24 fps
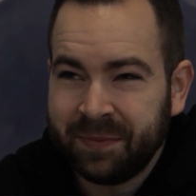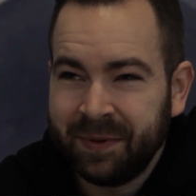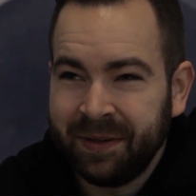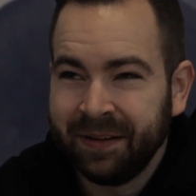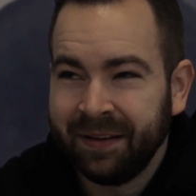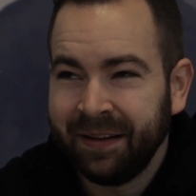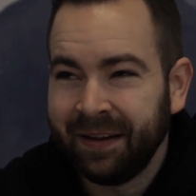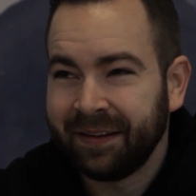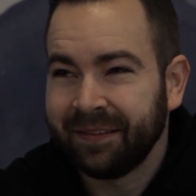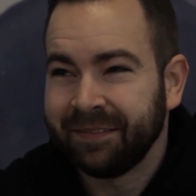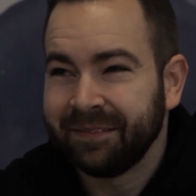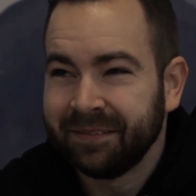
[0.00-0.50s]

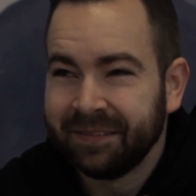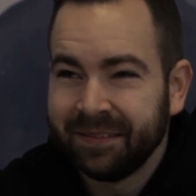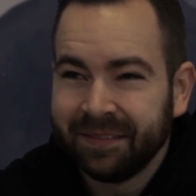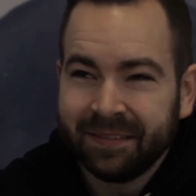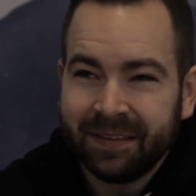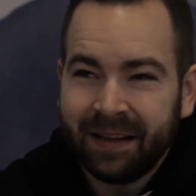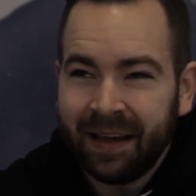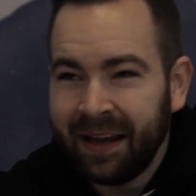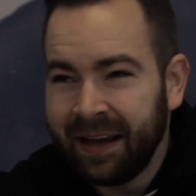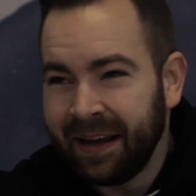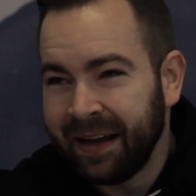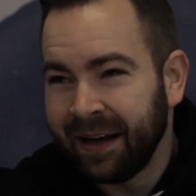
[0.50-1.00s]
like,
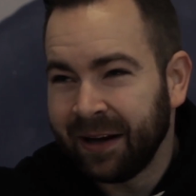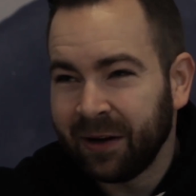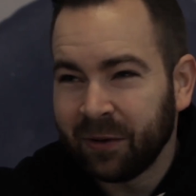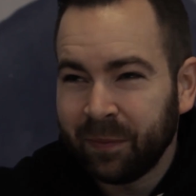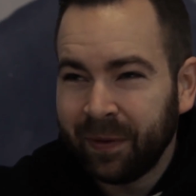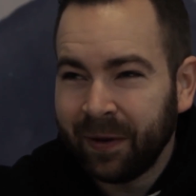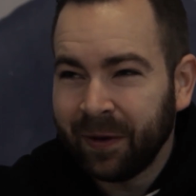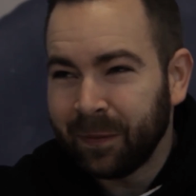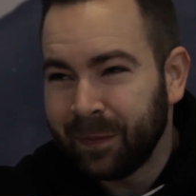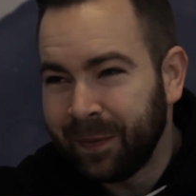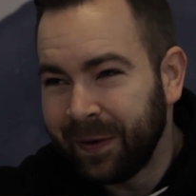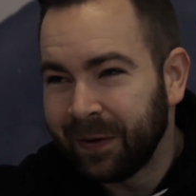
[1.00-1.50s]
hey, help,
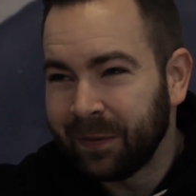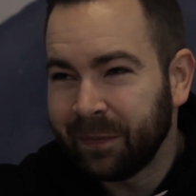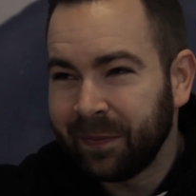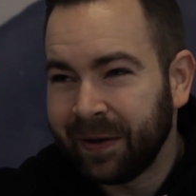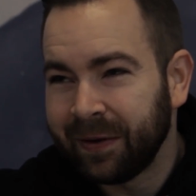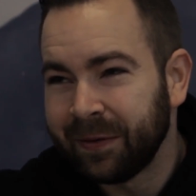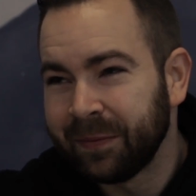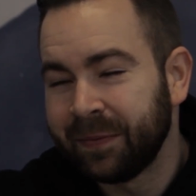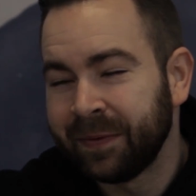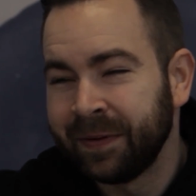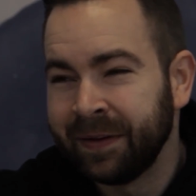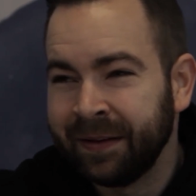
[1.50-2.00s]

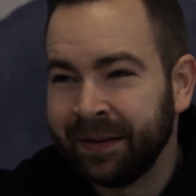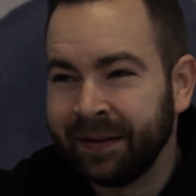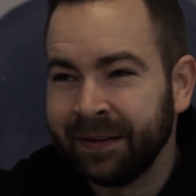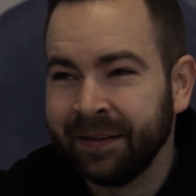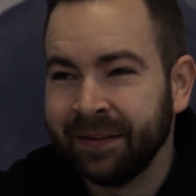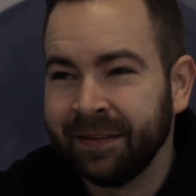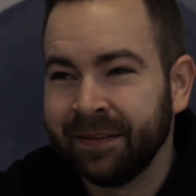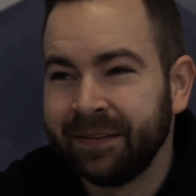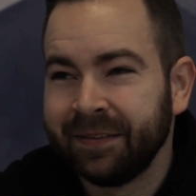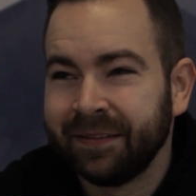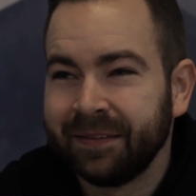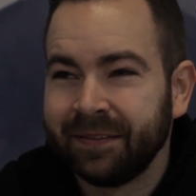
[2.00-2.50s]
and
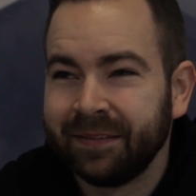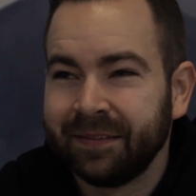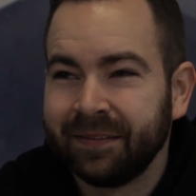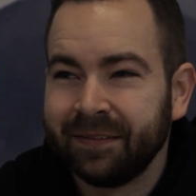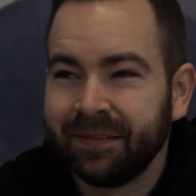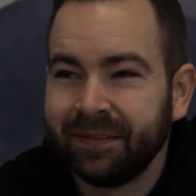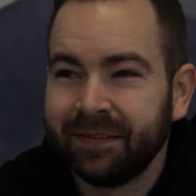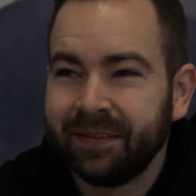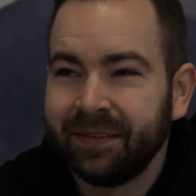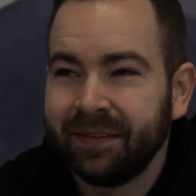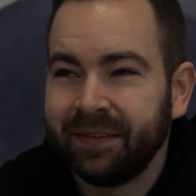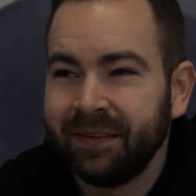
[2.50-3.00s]
then
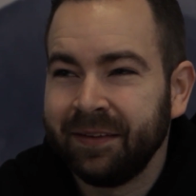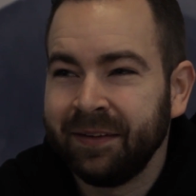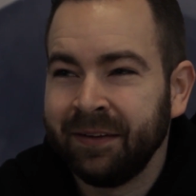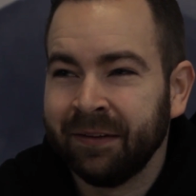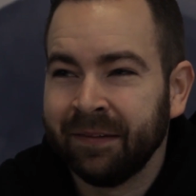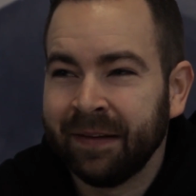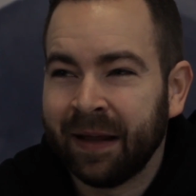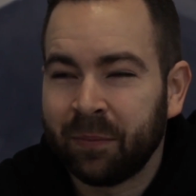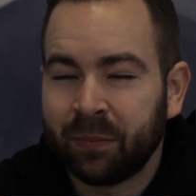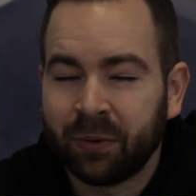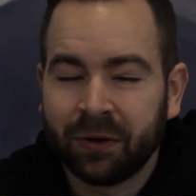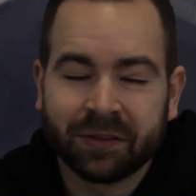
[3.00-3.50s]

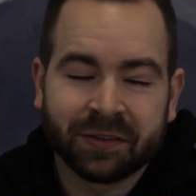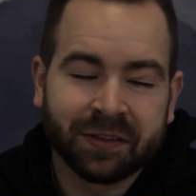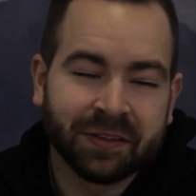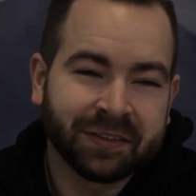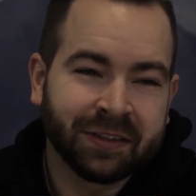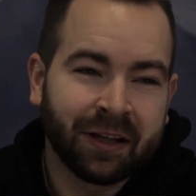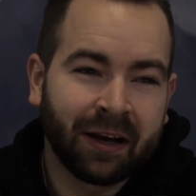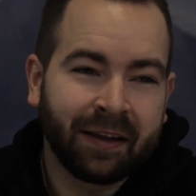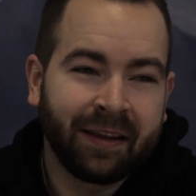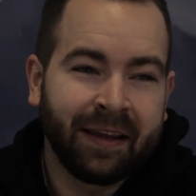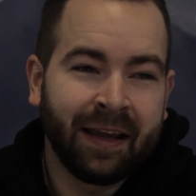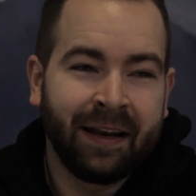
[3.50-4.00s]
that person's
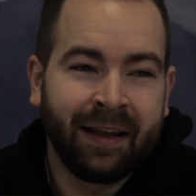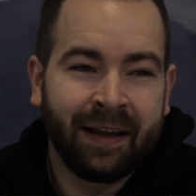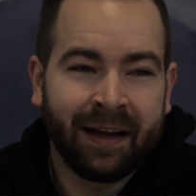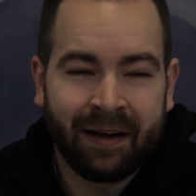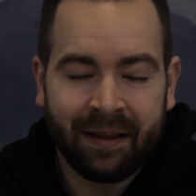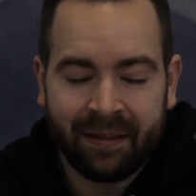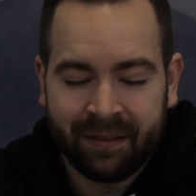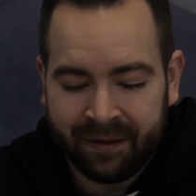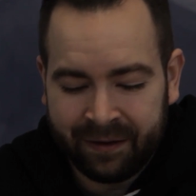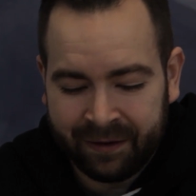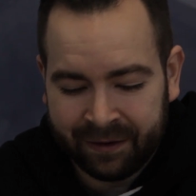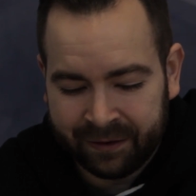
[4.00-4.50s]
not getting
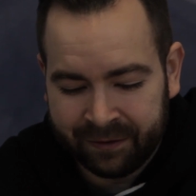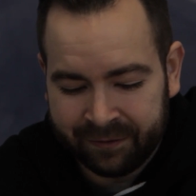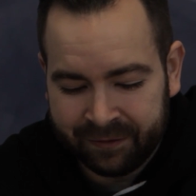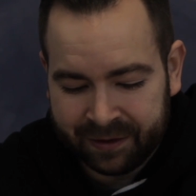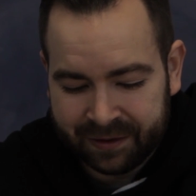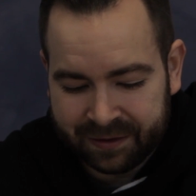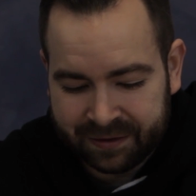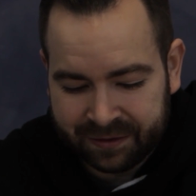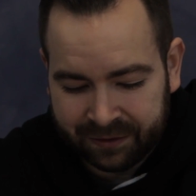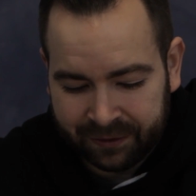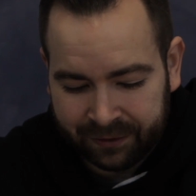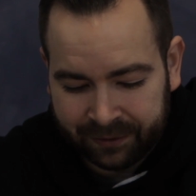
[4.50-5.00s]
anything out of
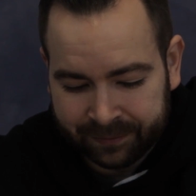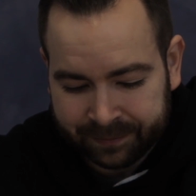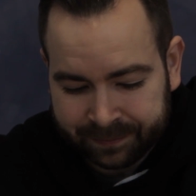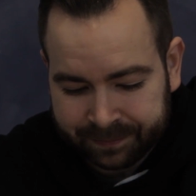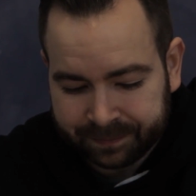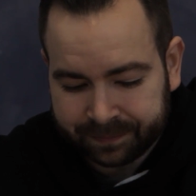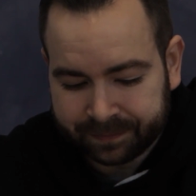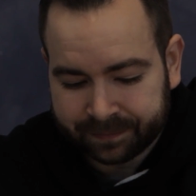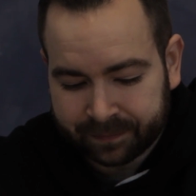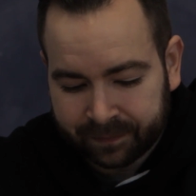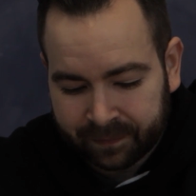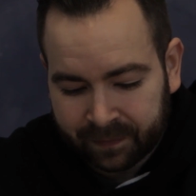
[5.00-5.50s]
it. So
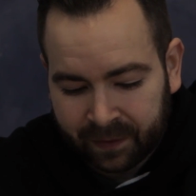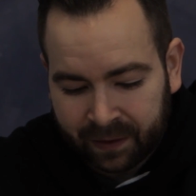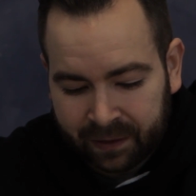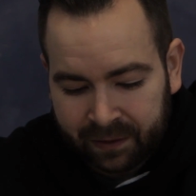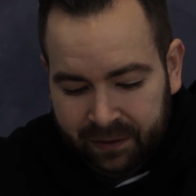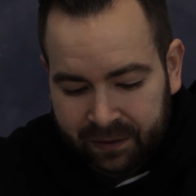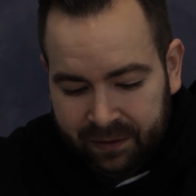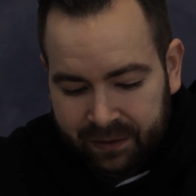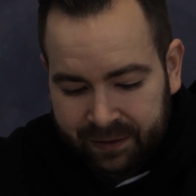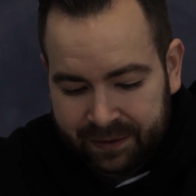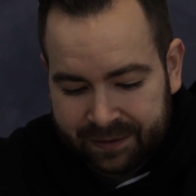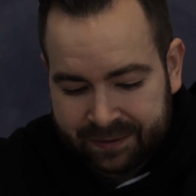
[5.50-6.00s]

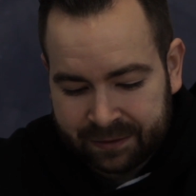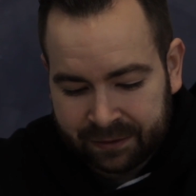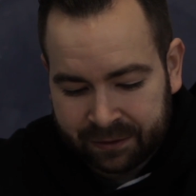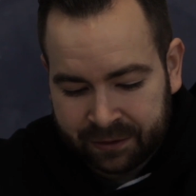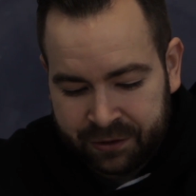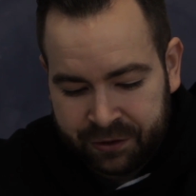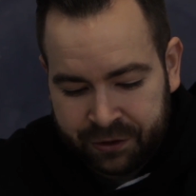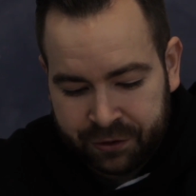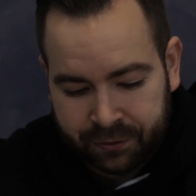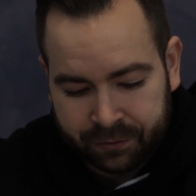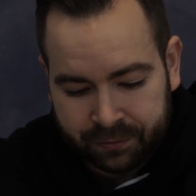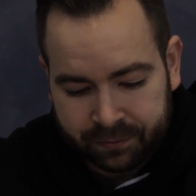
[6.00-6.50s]
it's
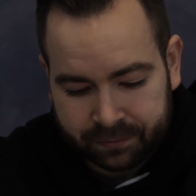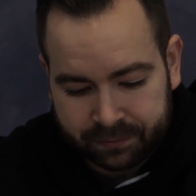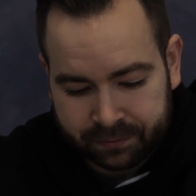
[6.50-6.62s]
on you.